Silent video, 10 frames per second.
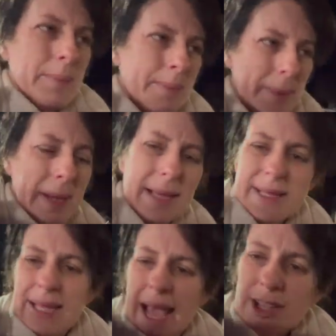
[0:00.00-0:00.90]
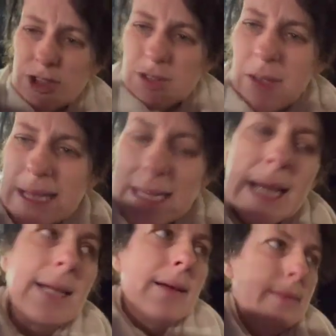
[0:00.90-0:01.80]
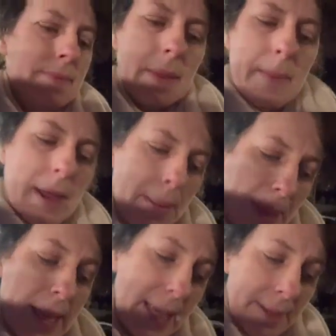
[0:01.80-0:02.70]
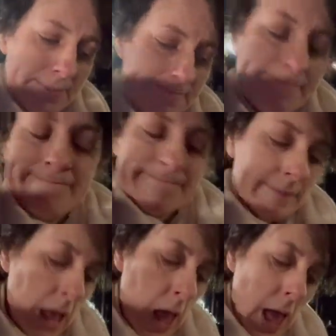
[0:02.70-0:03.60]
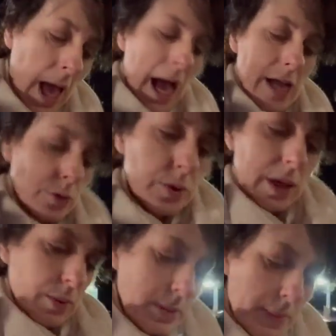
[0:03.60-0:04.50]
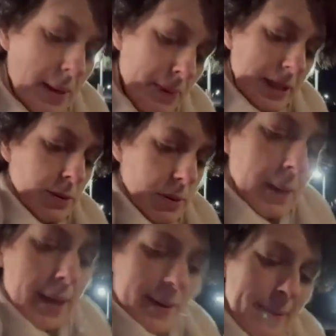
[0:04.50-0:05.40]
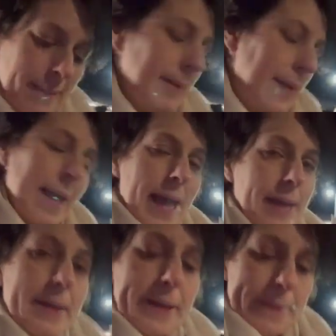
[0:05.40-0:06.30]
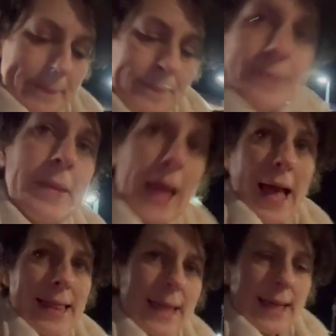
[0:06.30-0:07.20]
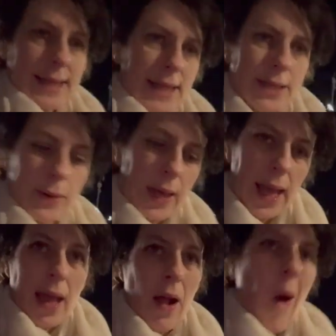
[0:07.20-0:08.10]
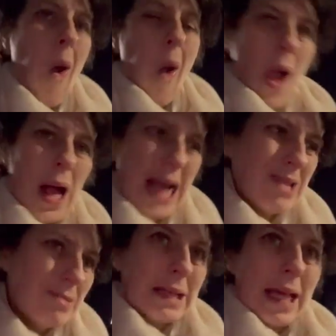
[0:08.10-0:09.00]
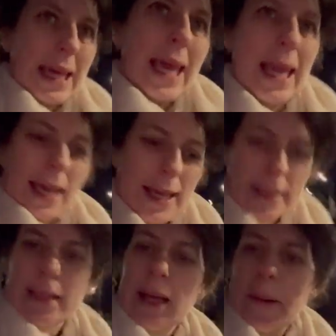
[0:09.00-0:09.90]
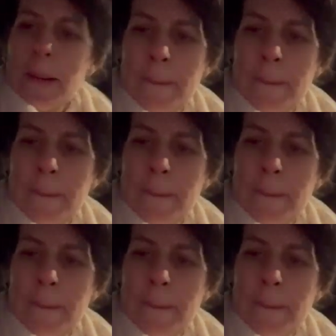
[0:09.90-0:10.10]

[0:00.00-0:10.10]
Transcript: but its texture is very tight. Mary Berry, I don't think was very pleased with me. Anyway, I think it tastes okay. I don't really like cake, so